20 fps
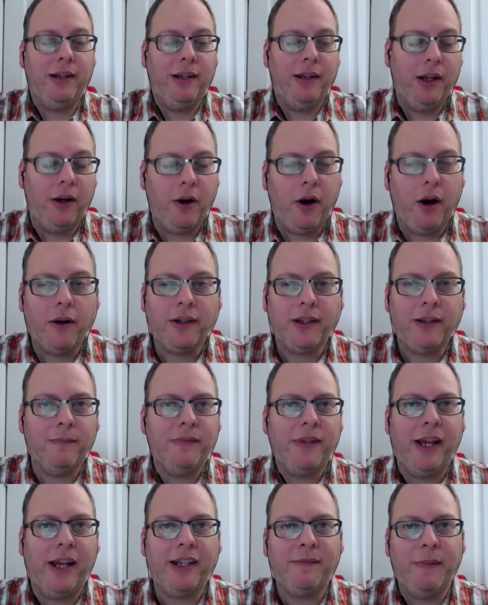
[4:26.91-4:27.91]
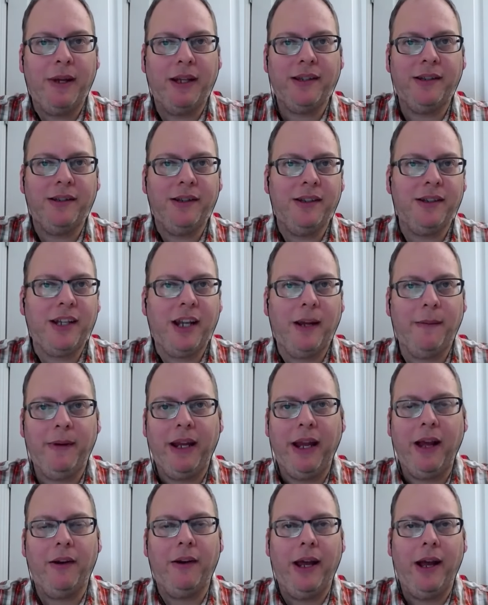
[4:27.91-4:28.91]
There are some text messages
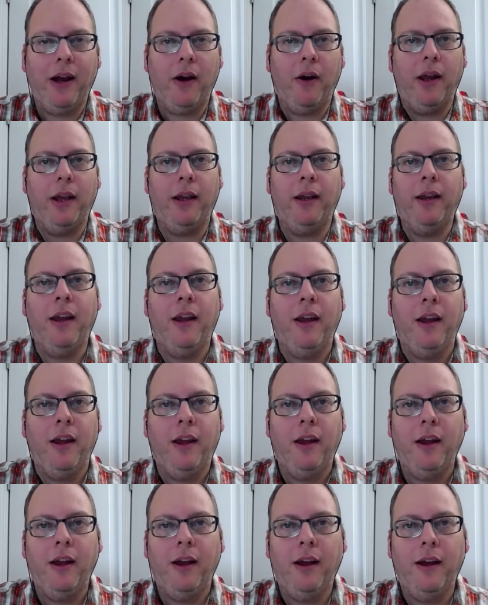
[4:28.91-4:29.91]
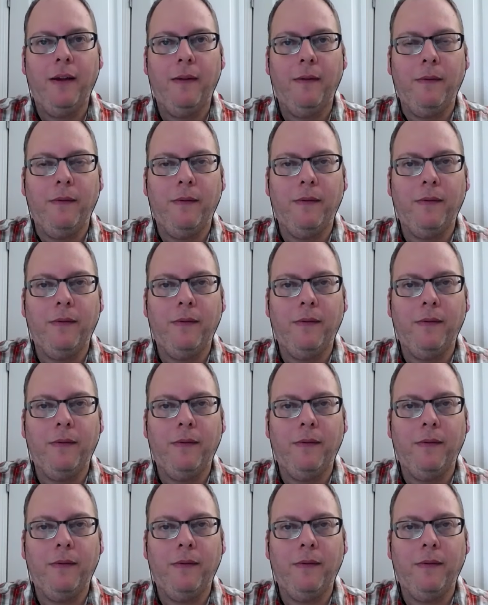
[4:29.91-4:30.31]
coming out now, and uh,